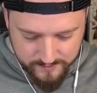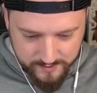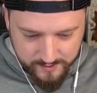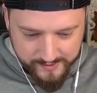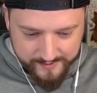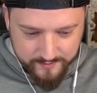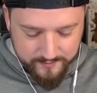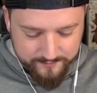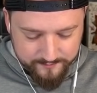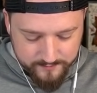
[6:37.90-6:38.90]
Alright.
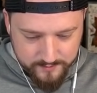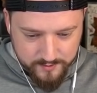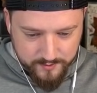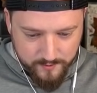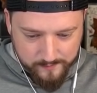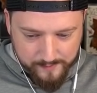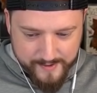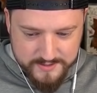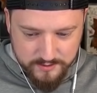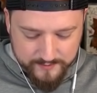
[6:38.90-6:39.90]
No more
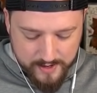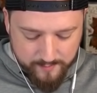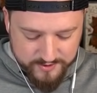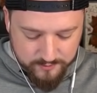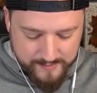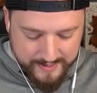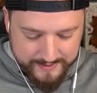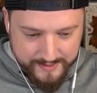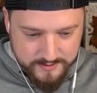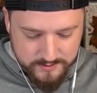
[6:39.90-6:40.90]
messing around, Mr. Mega
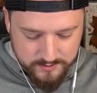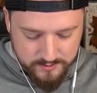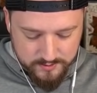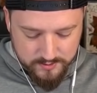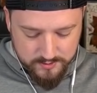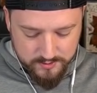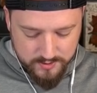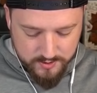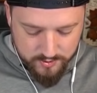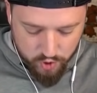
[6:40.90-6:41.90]
Knight.
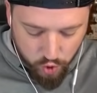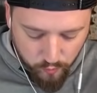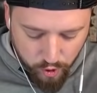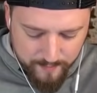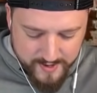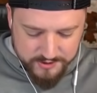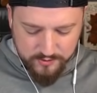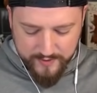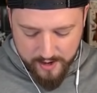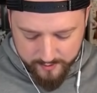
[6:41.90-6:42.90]
No more messing
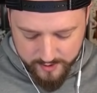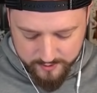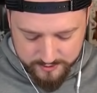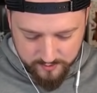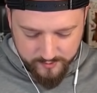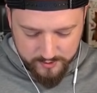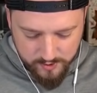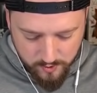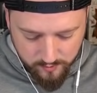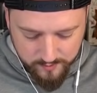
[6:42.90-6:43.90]
around here, sir. We're gonna
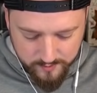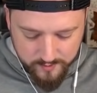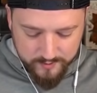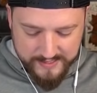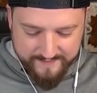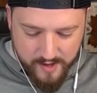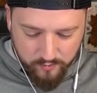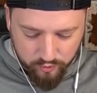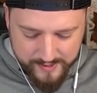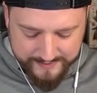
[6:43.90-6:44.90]
go Lava
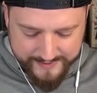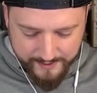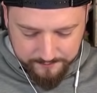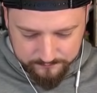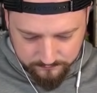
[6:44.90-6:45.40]
Hound right lane.